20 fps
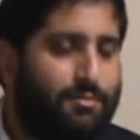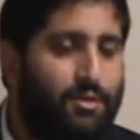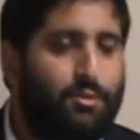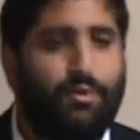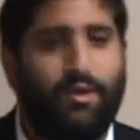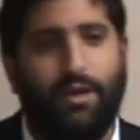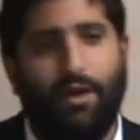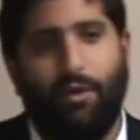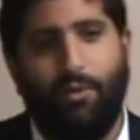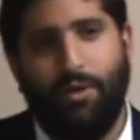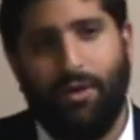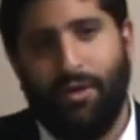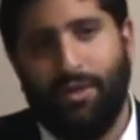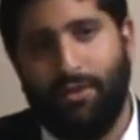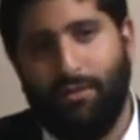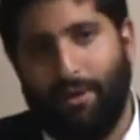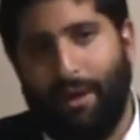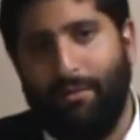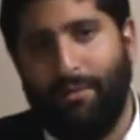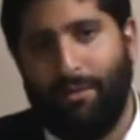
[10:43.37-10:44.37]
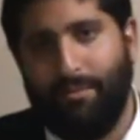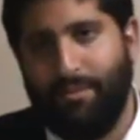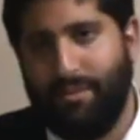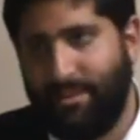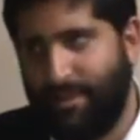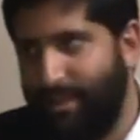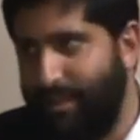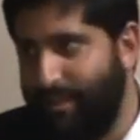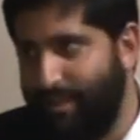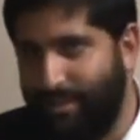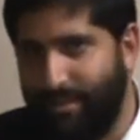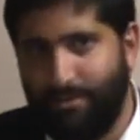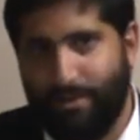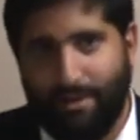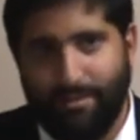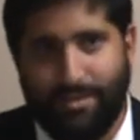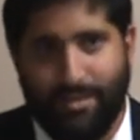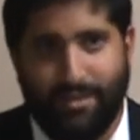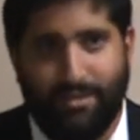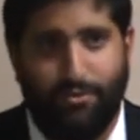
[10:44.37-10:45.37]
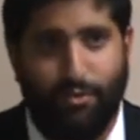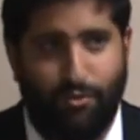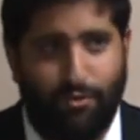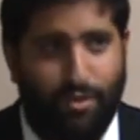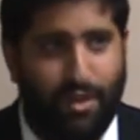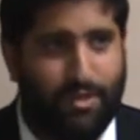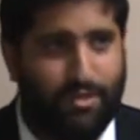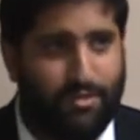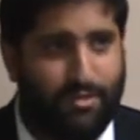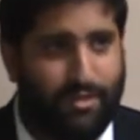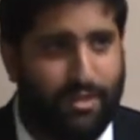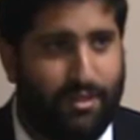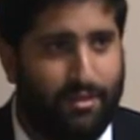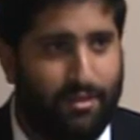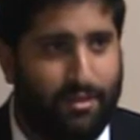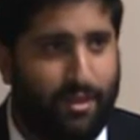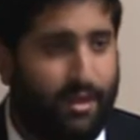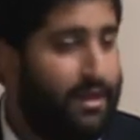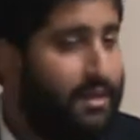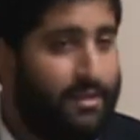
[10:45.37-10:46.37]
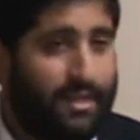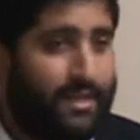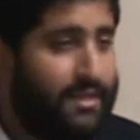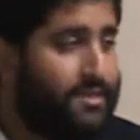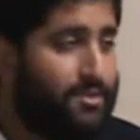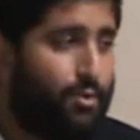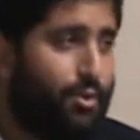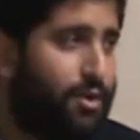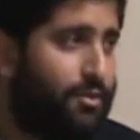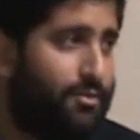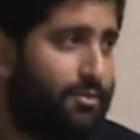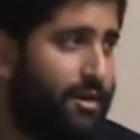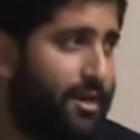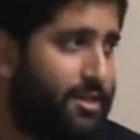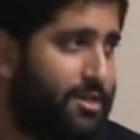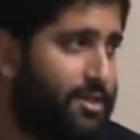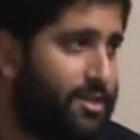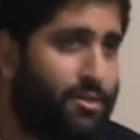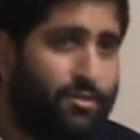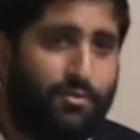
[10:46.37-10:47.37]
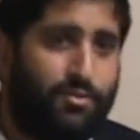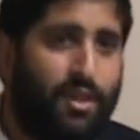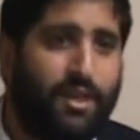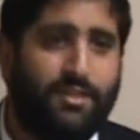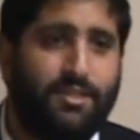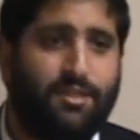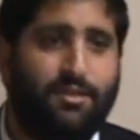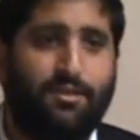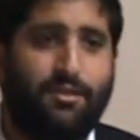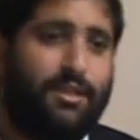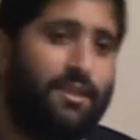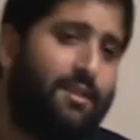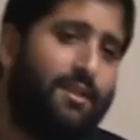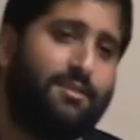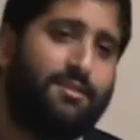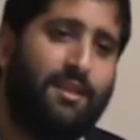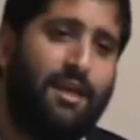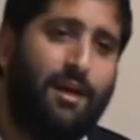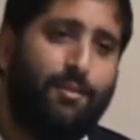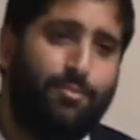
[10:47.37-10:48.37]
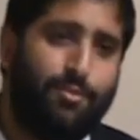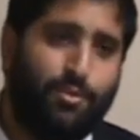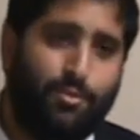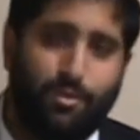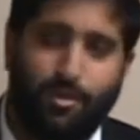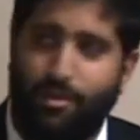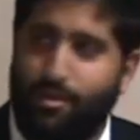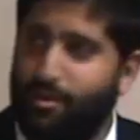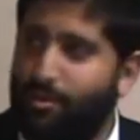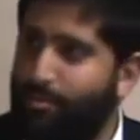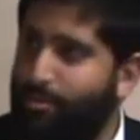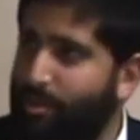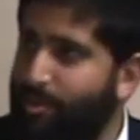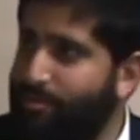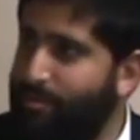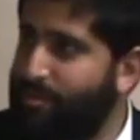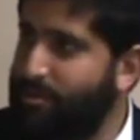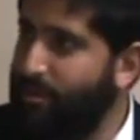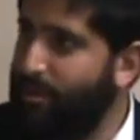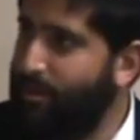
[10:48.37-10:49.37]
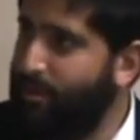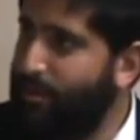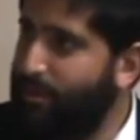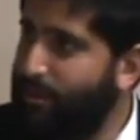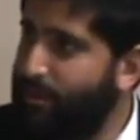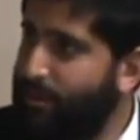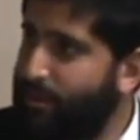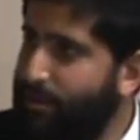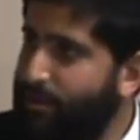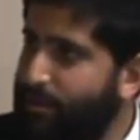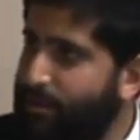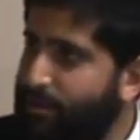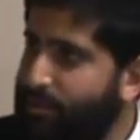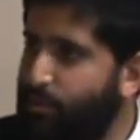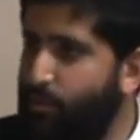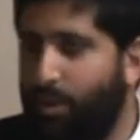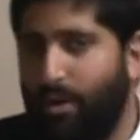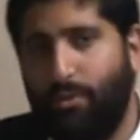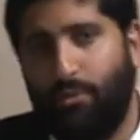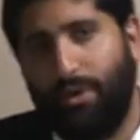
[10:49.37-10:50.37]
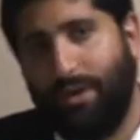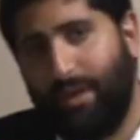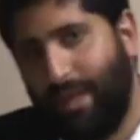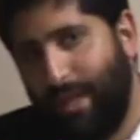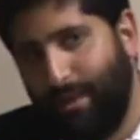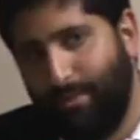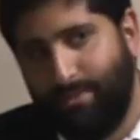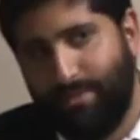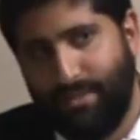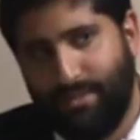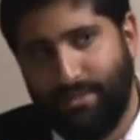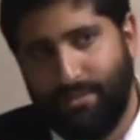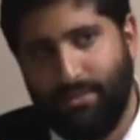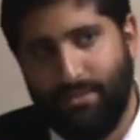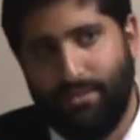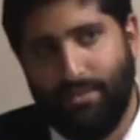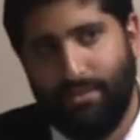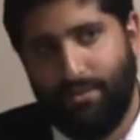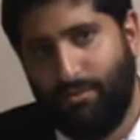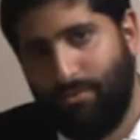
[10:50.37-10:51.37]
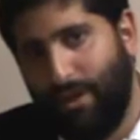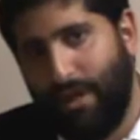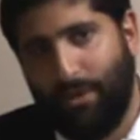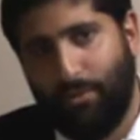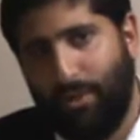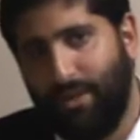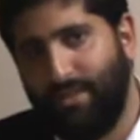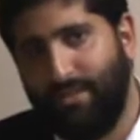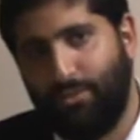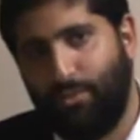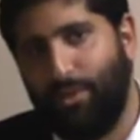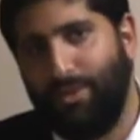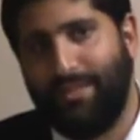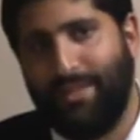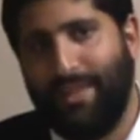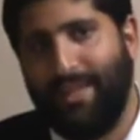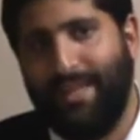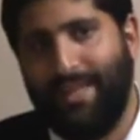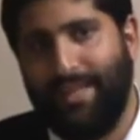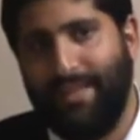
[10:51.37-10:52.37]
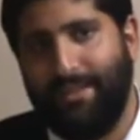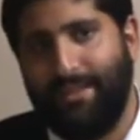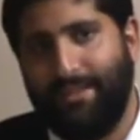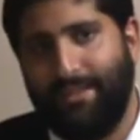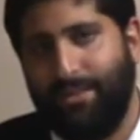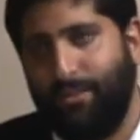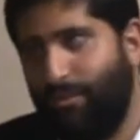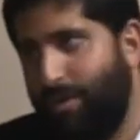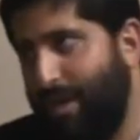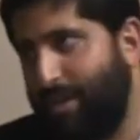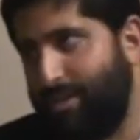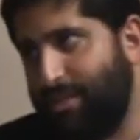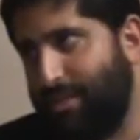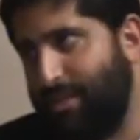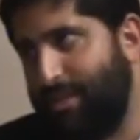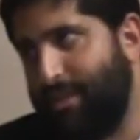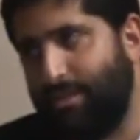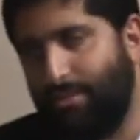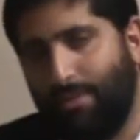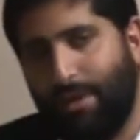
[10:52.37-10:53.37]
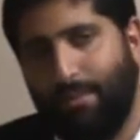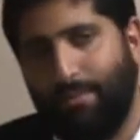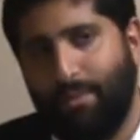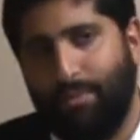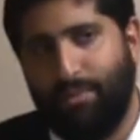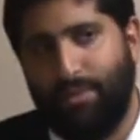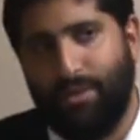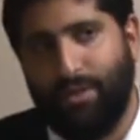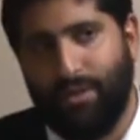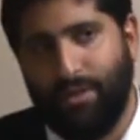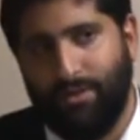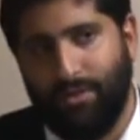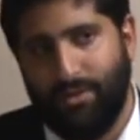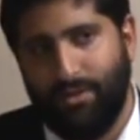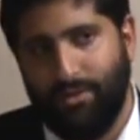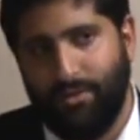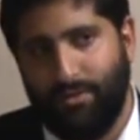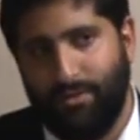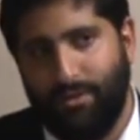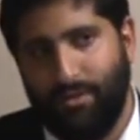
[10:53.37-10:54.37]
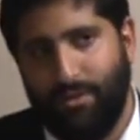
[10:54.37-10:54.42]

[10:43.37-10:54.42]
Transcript: I mean, we know where the Rambam is lenient. The Rambam says if you floss your teeth, that doesn't work for Rashi. Flossing your teeth doesn't help you with your burps. So what what helps? What's what's lenient in Rashi that the Rambam wouldn't agree to?